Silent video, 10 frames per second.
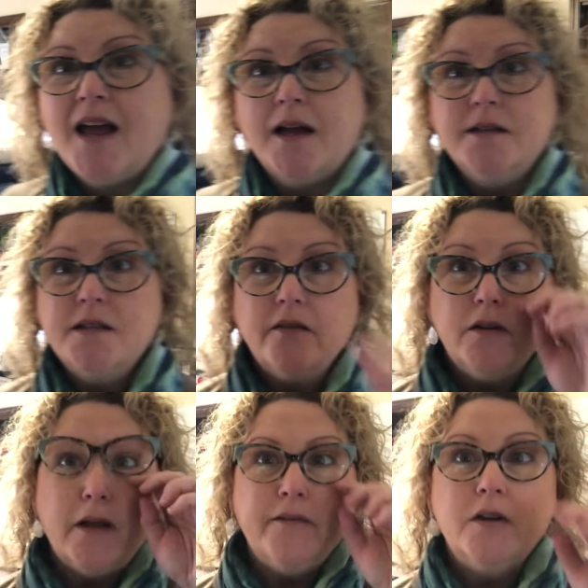And
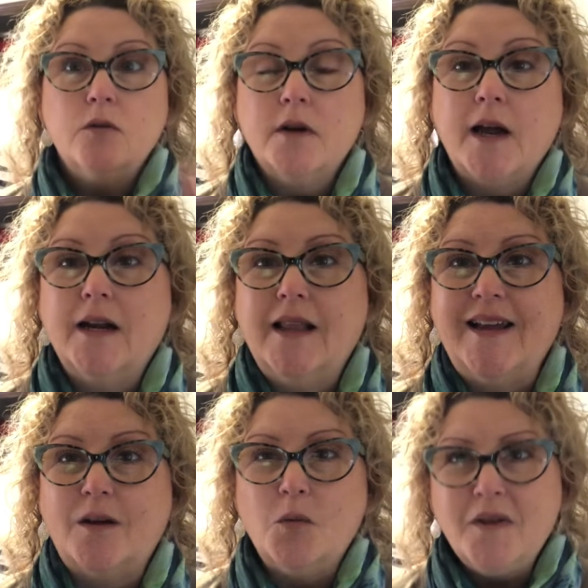several of you were kind of
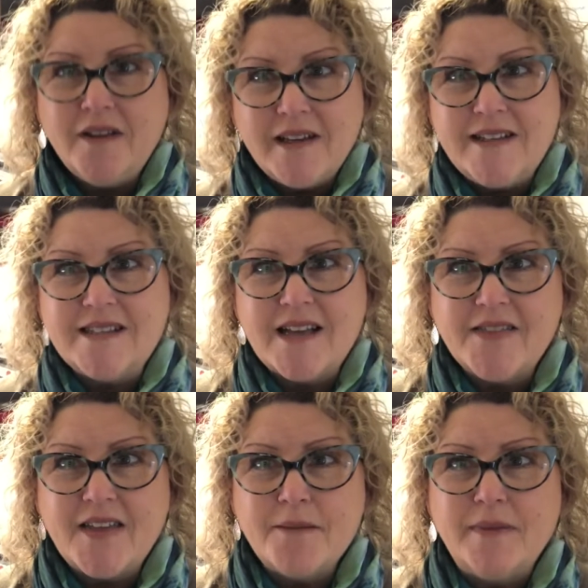like, well, it's
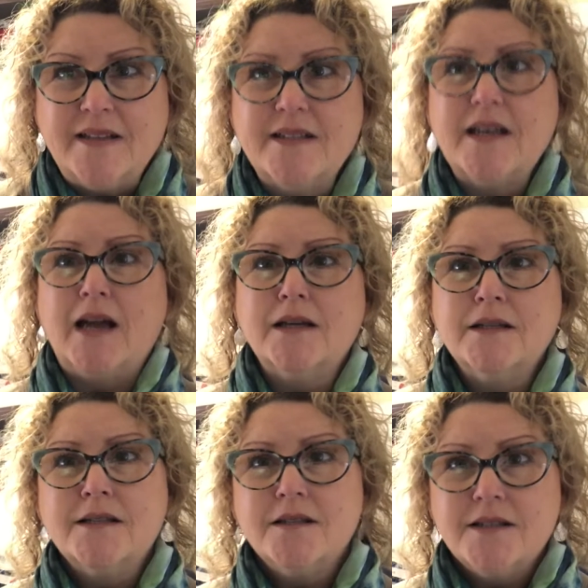not that messy. I can
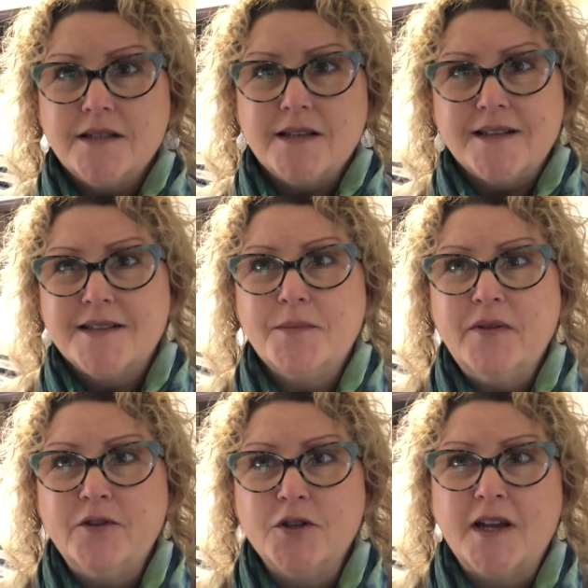still see some
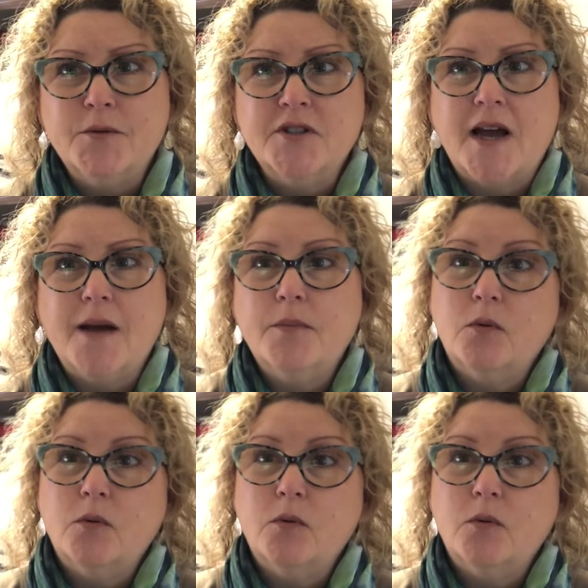of your tabletop.